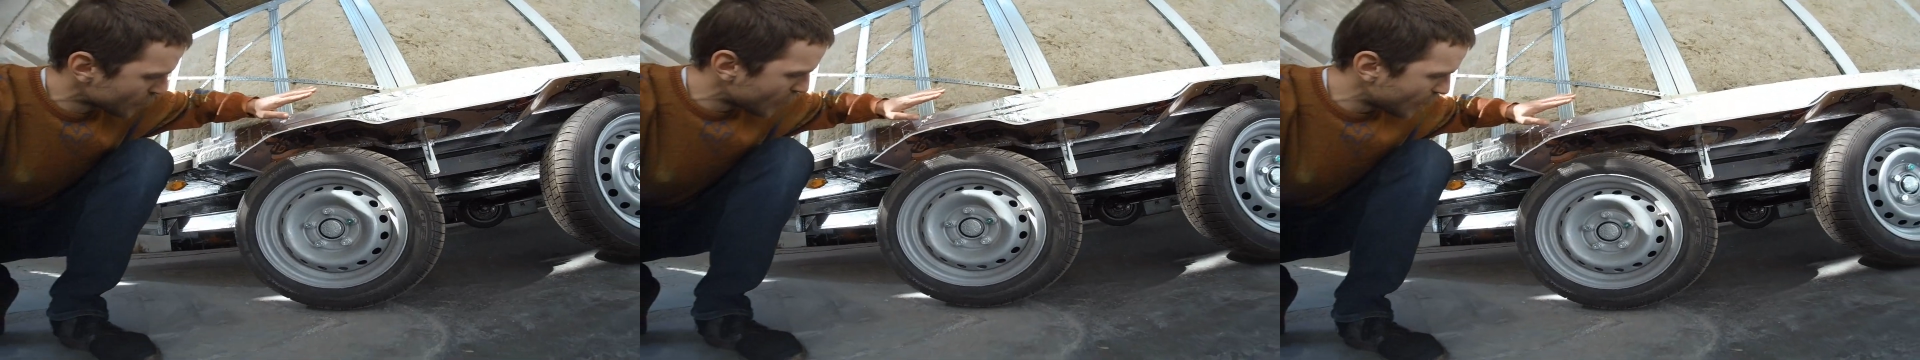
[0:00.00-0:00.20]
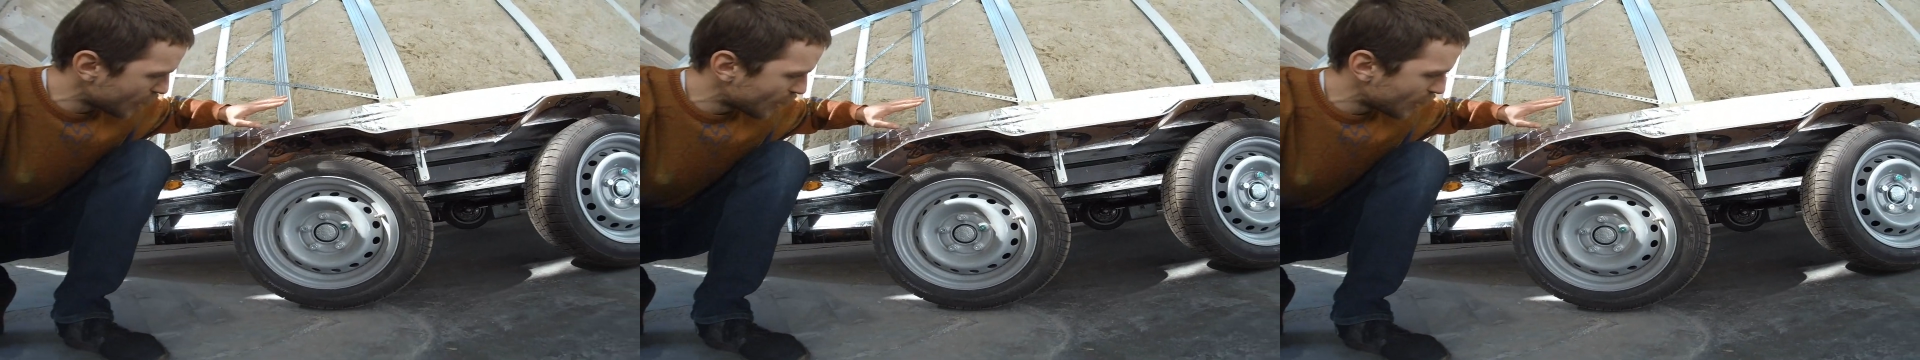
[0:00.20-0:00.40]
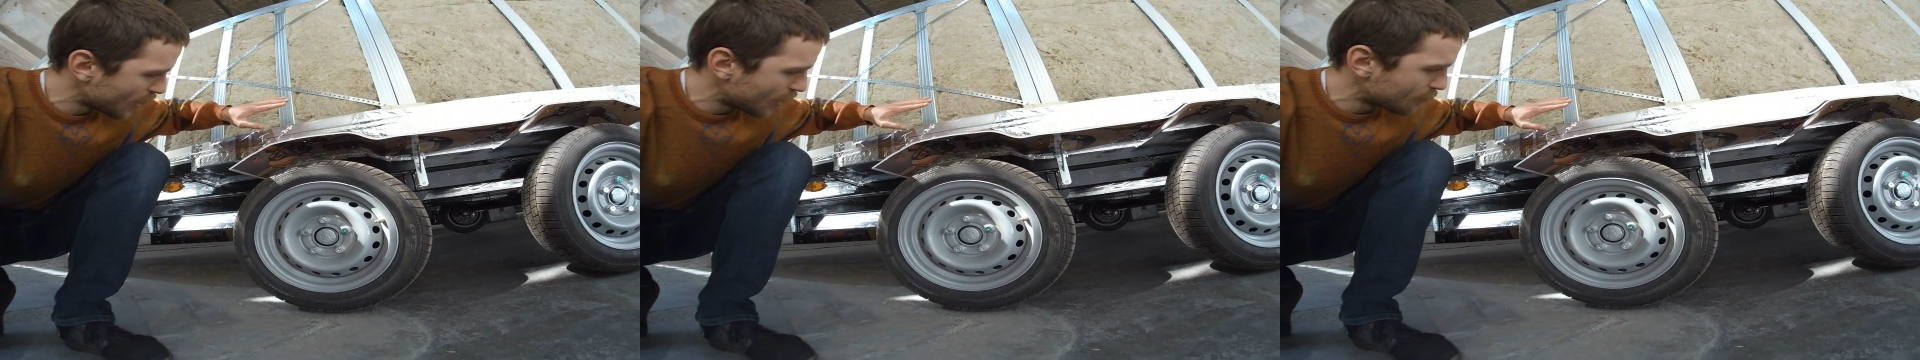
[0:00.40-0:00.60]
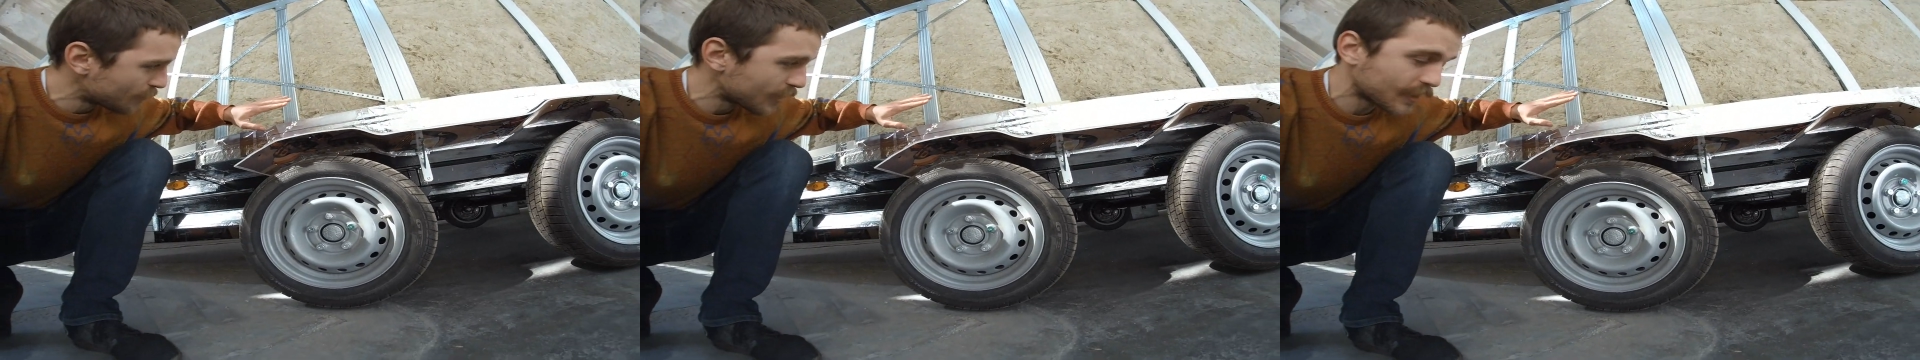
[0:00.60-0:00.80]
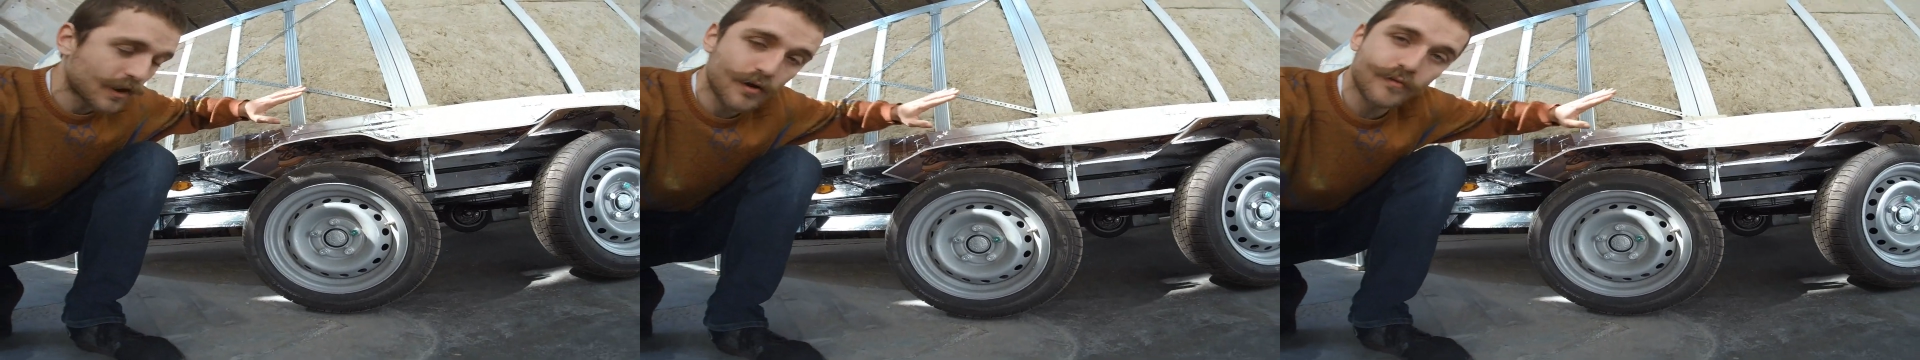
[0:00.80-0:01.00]

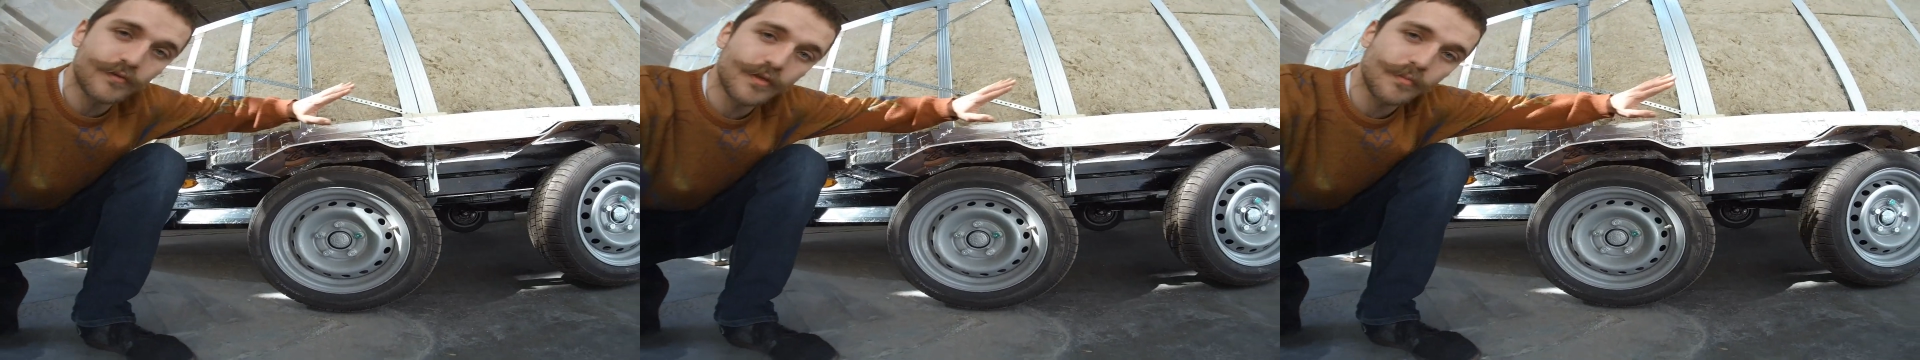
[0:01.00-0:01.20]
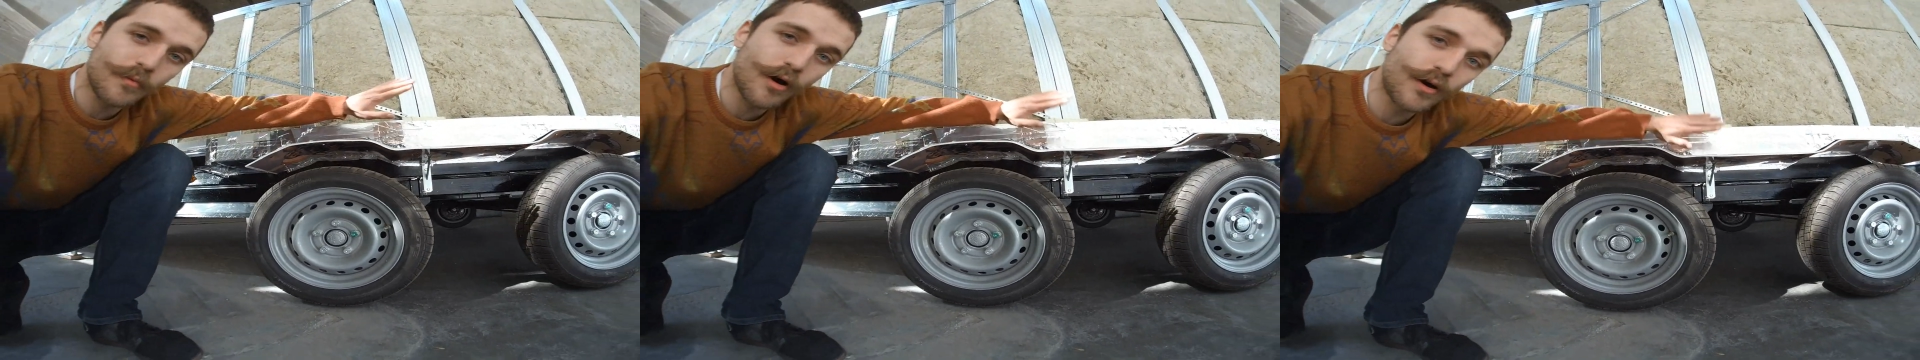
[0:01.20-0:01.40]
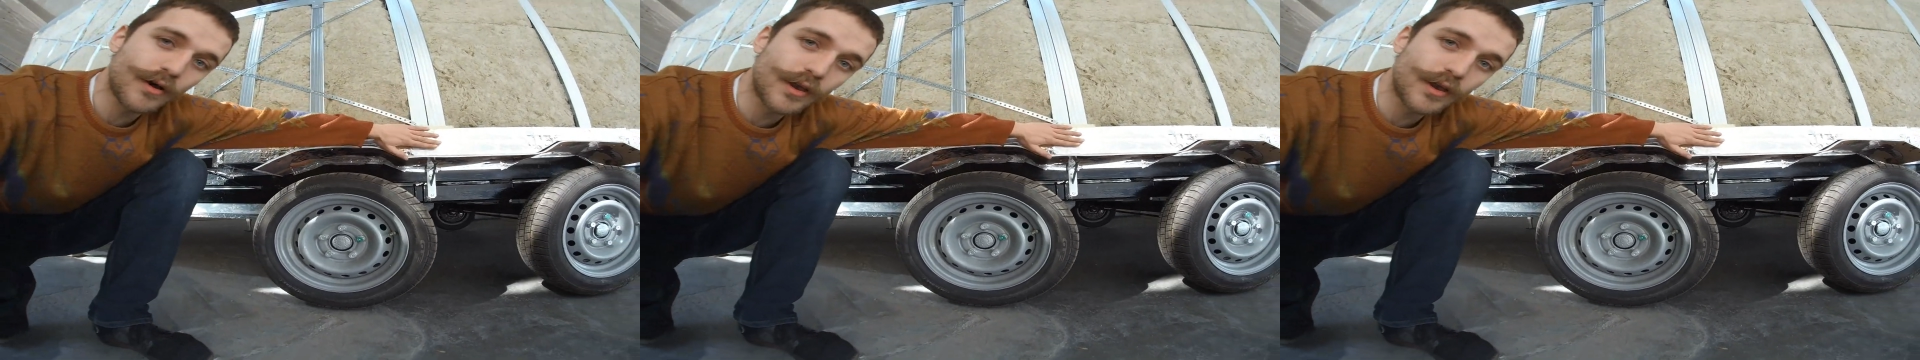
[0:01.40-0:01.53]
I cover them all